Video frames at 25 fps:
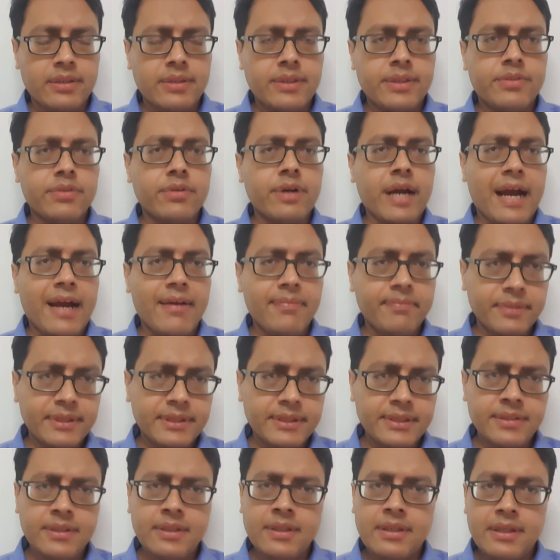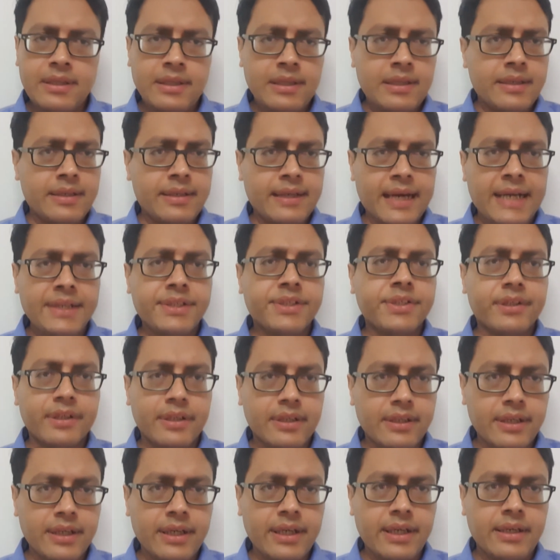It would happen
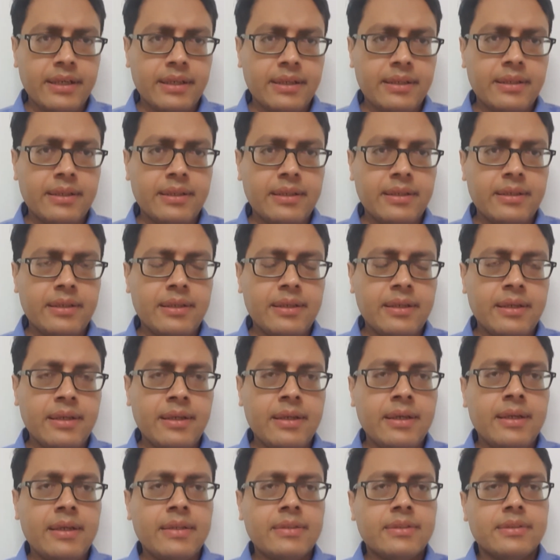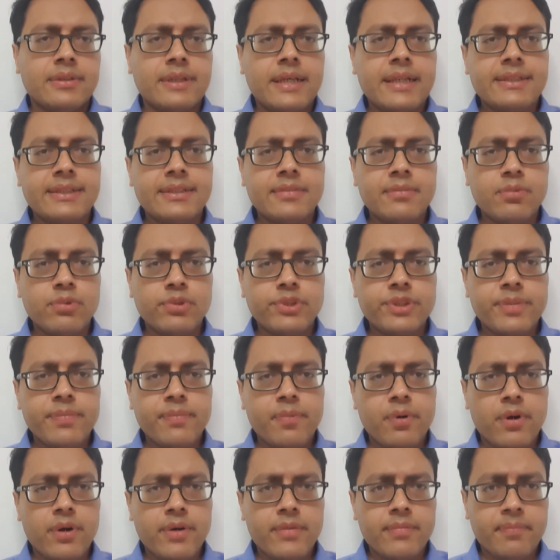naturally. So that's the most
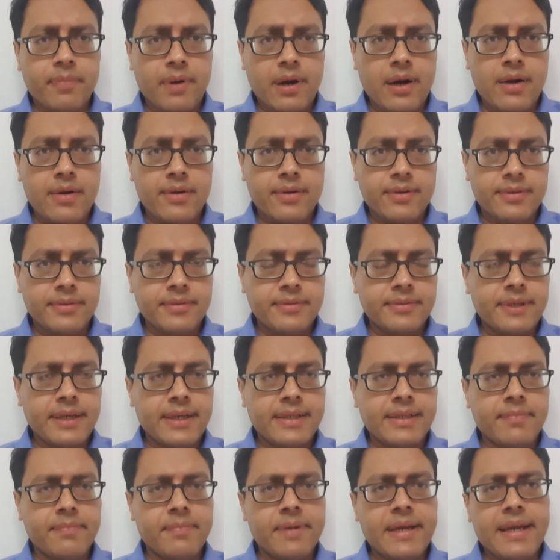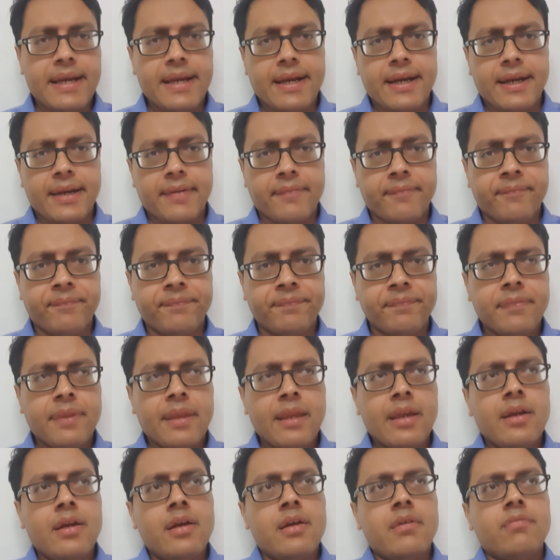important part at the beginning.
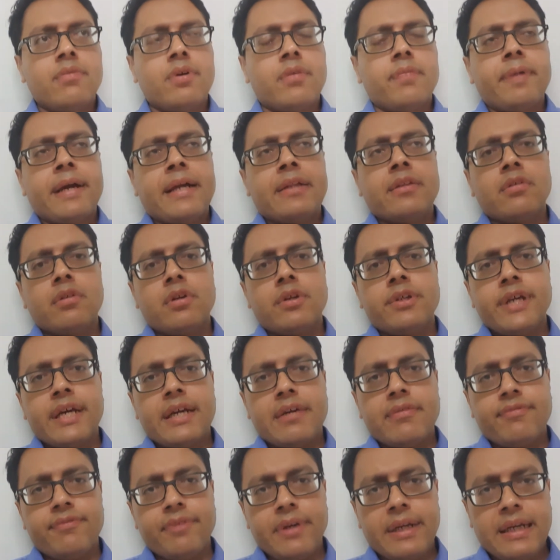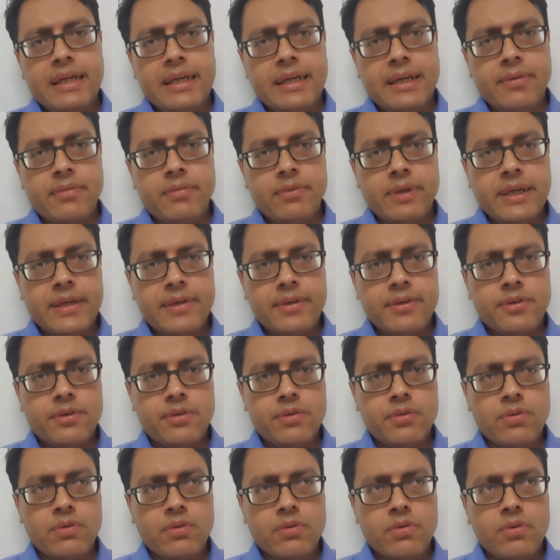For pathology, I feel you need
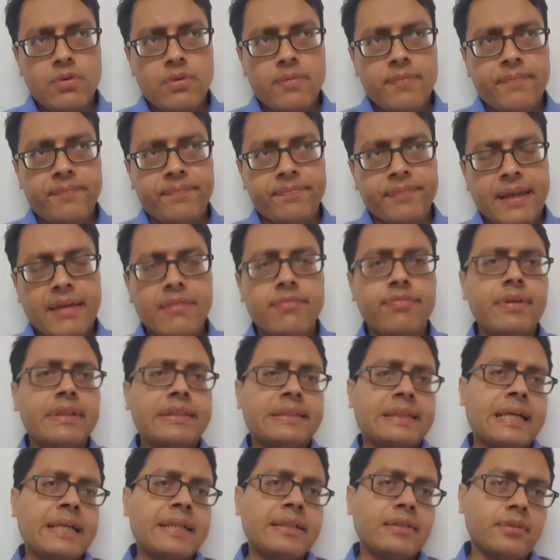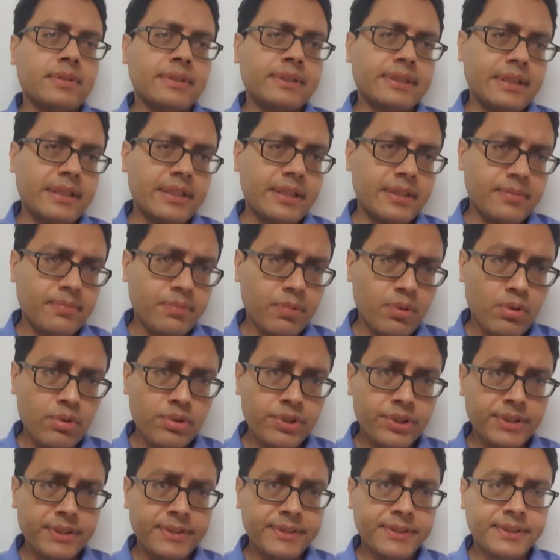to emphasize on certain
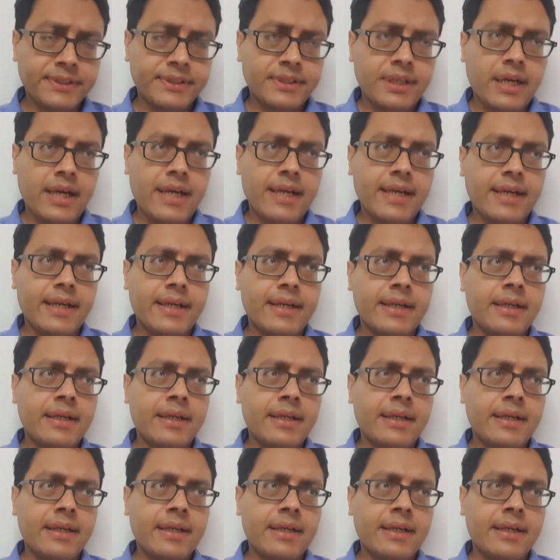portions like